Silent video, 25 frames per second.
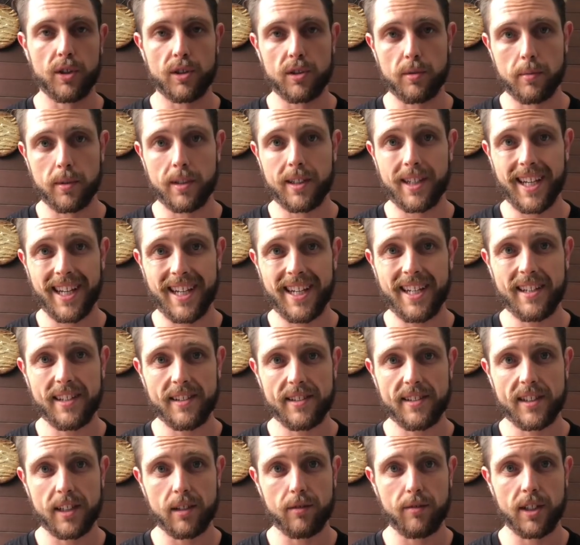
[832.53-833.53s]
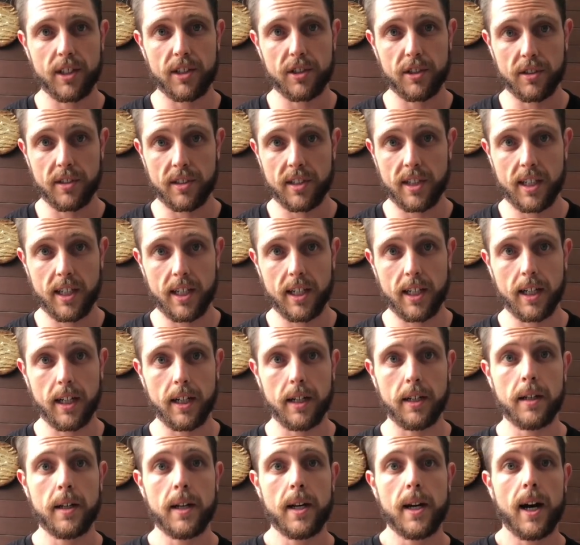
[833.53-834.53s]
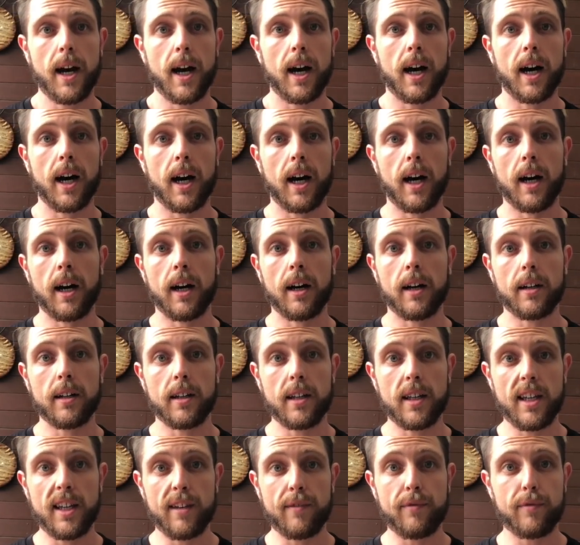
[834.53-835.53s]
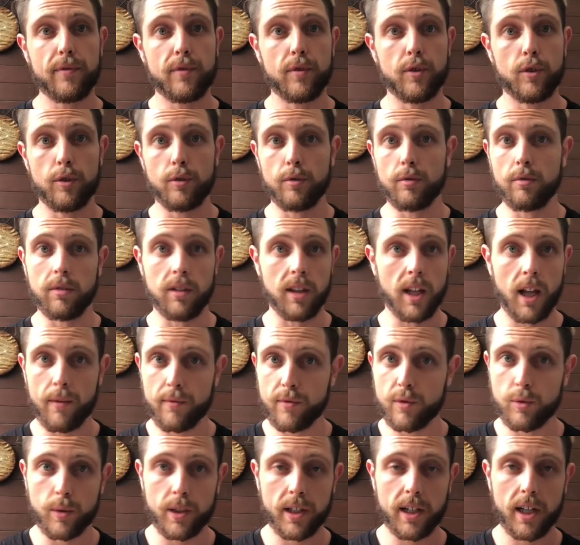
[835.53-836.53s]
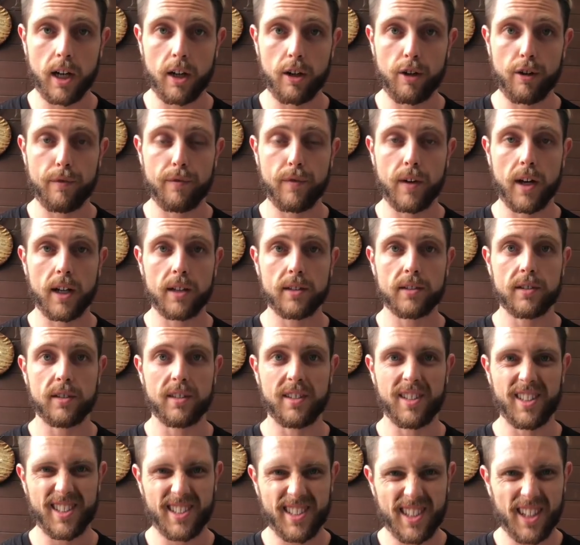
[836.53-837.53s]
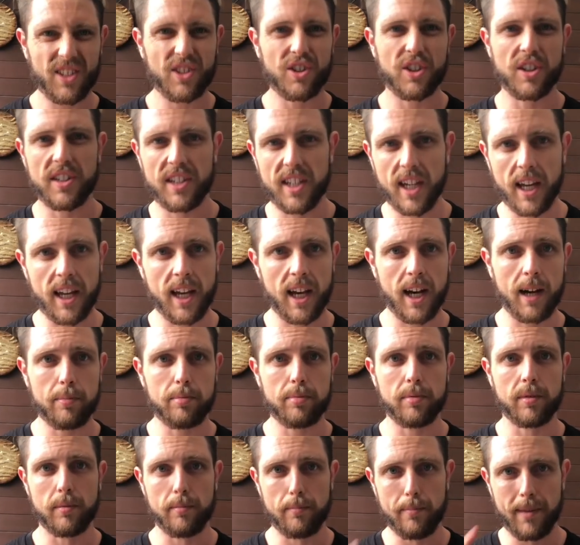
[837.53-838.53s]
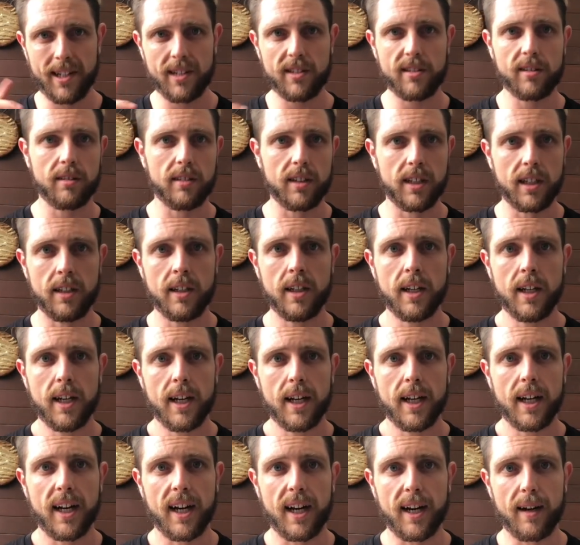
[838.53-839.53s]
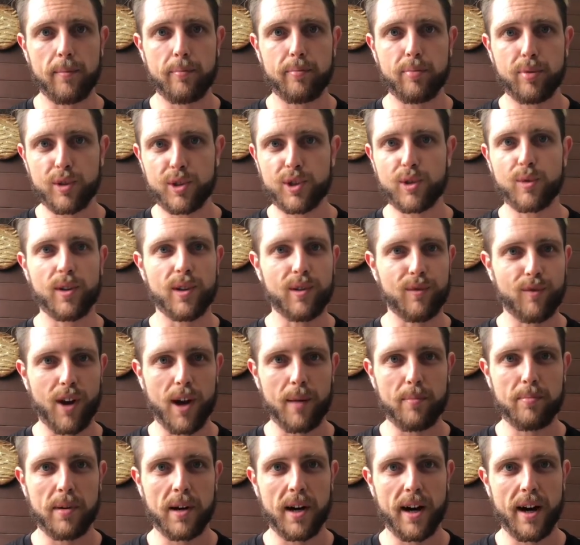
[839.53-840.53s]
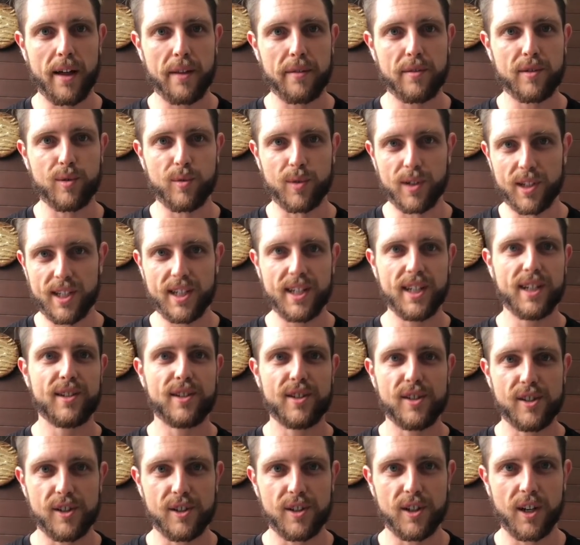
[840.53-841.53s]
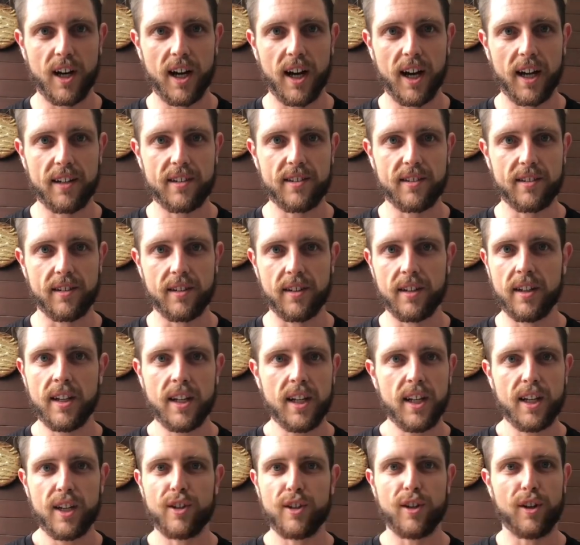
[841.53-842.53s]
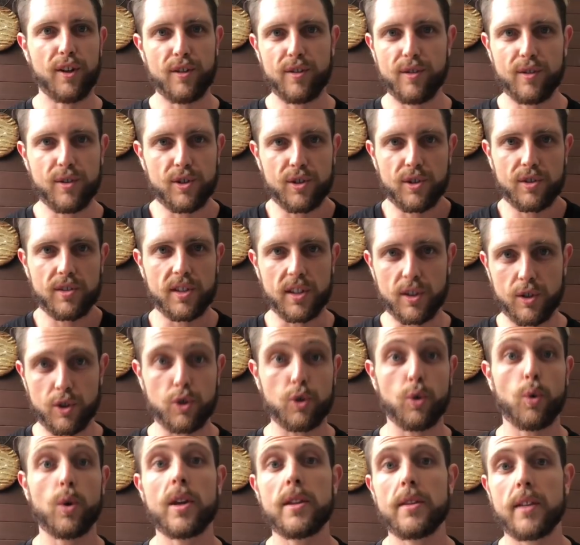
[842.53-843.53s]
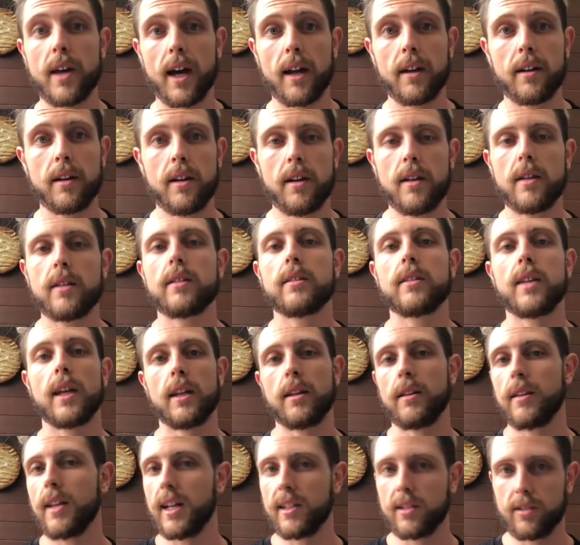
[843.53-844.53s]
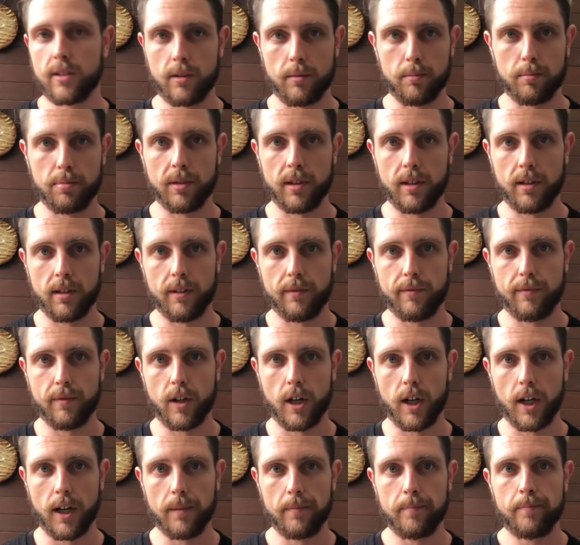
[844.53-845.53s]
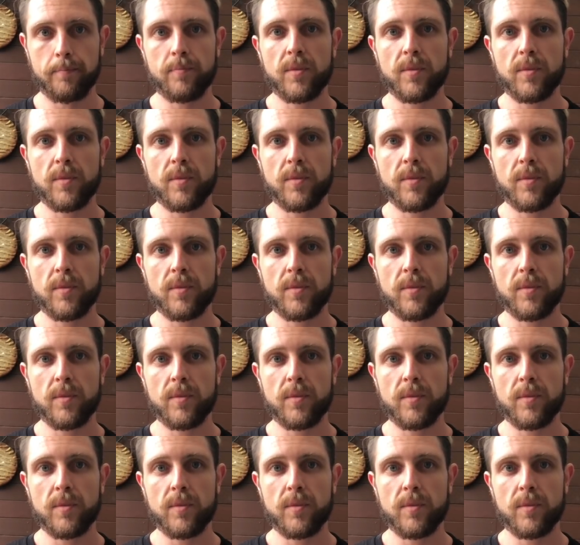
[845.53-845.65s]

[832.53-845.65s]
Some key considerations here are if you love doing cardio fasted and it sets your day up and mentally puts you on the right path to adhere to your diet, and you know, you just enjoy that, then that's completely fine.